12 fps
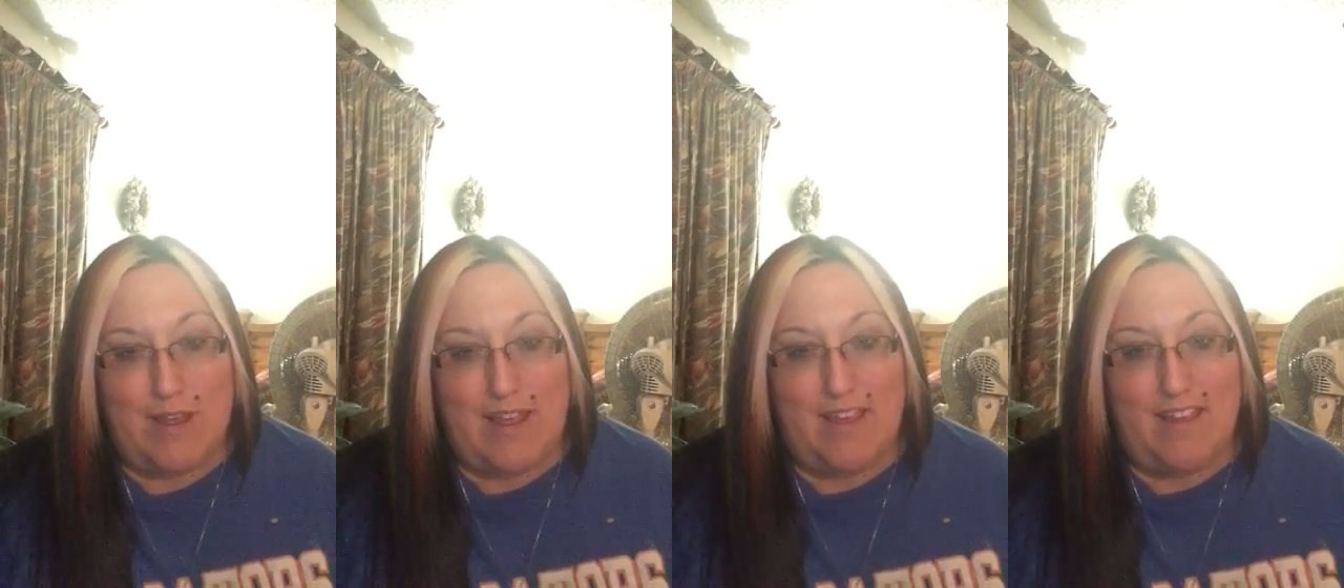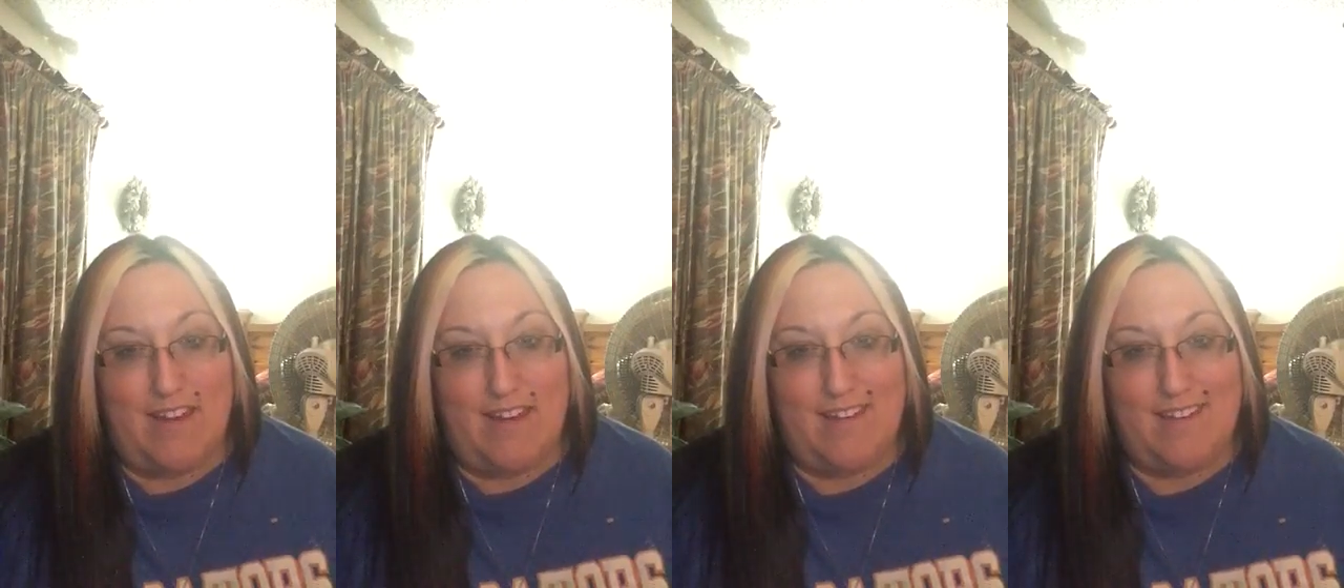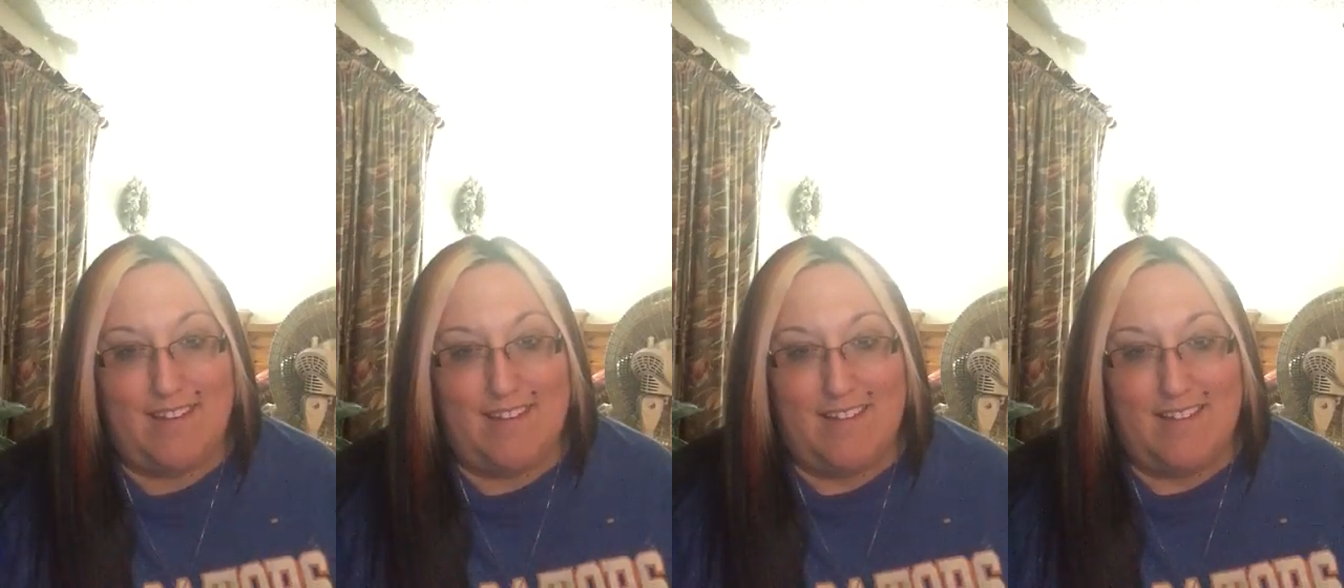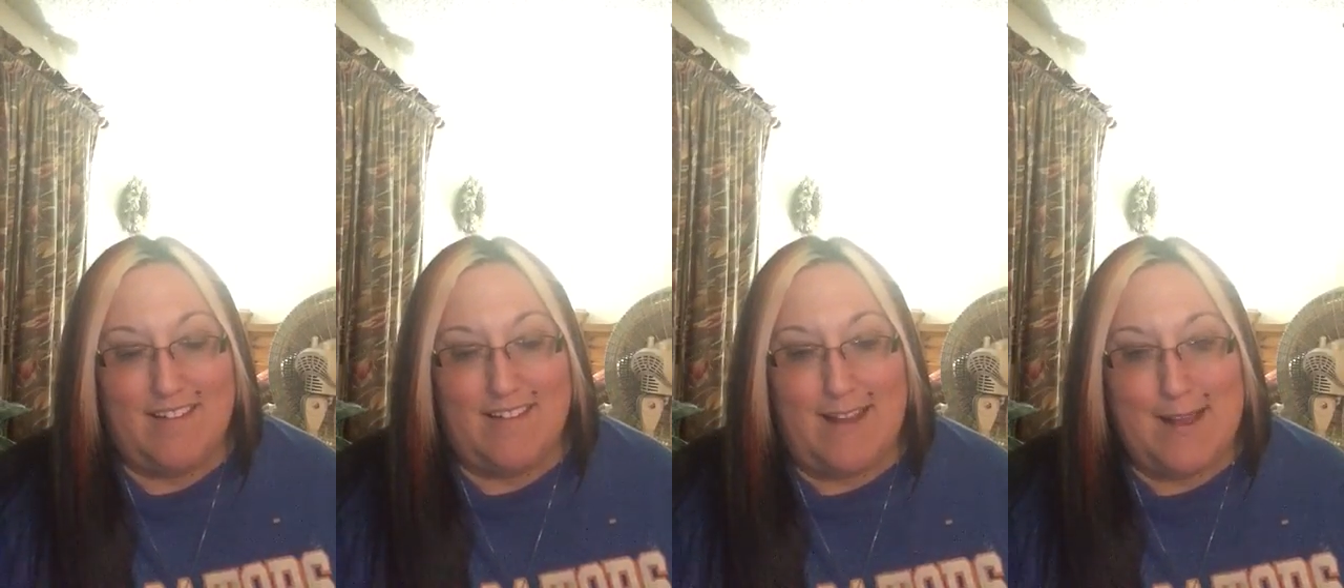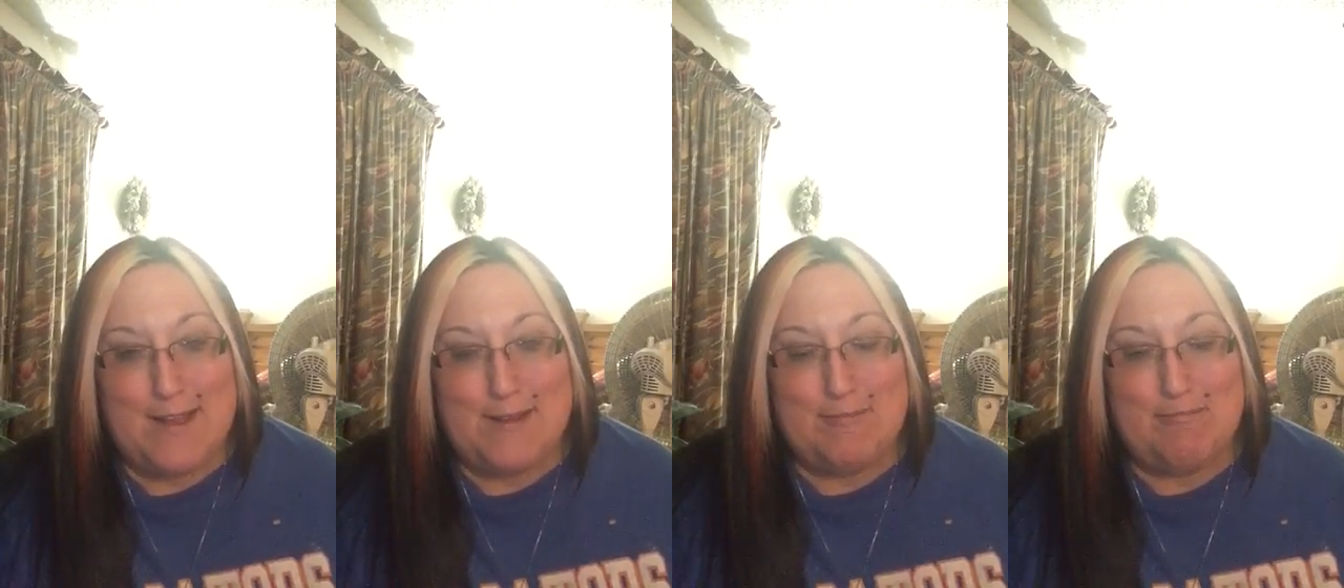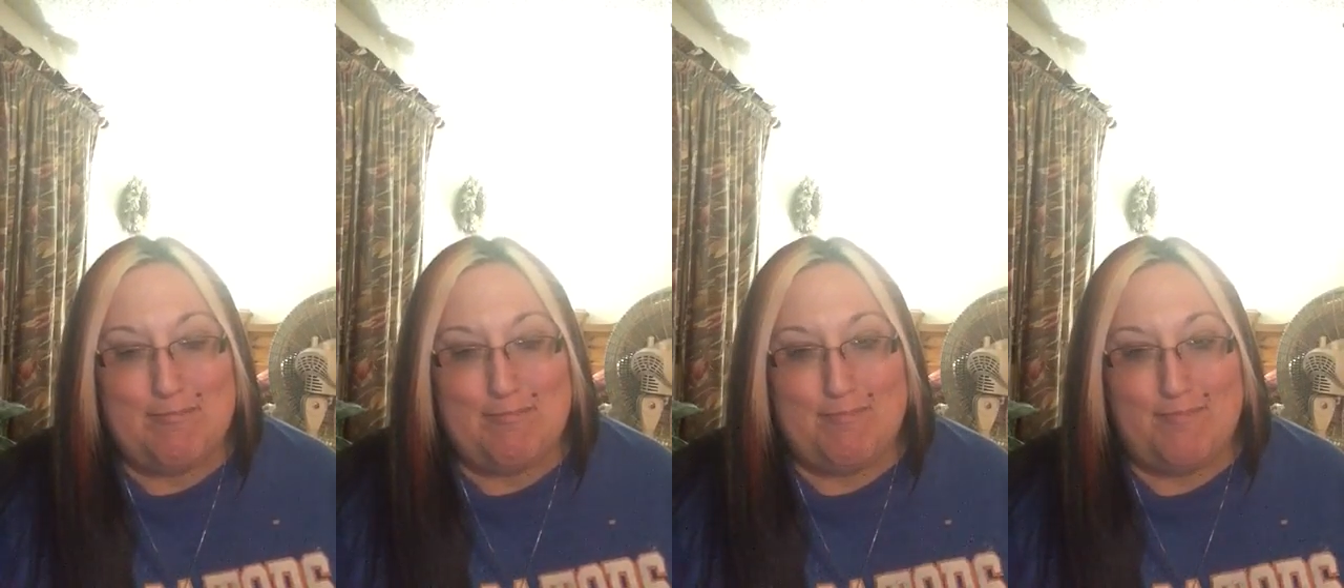And
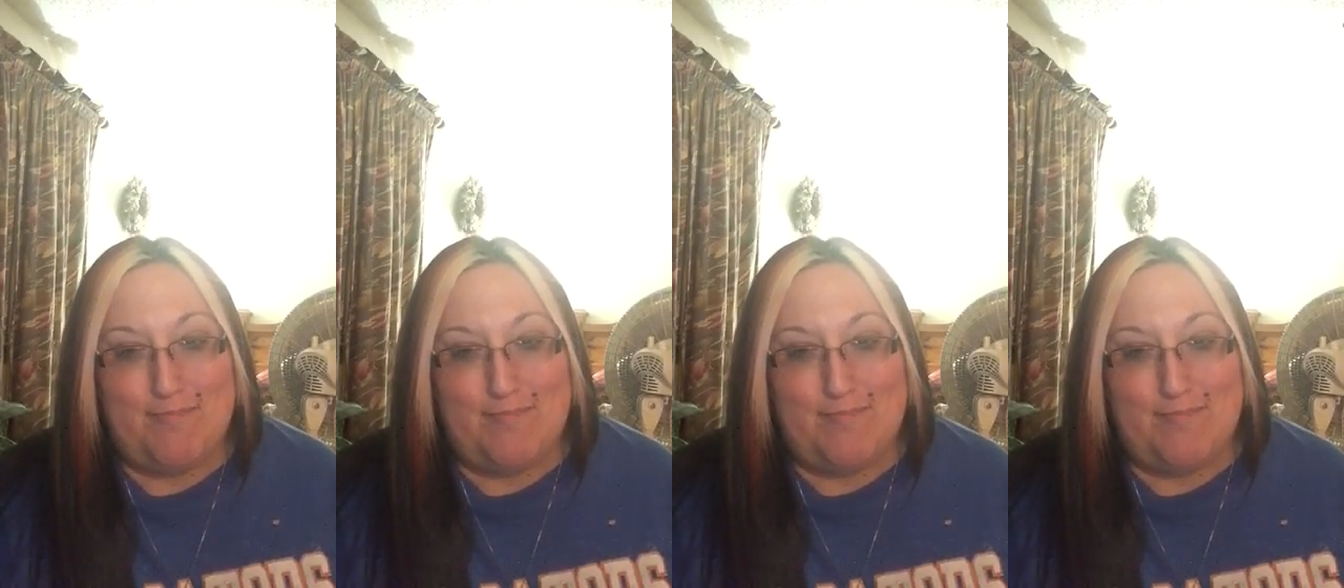um,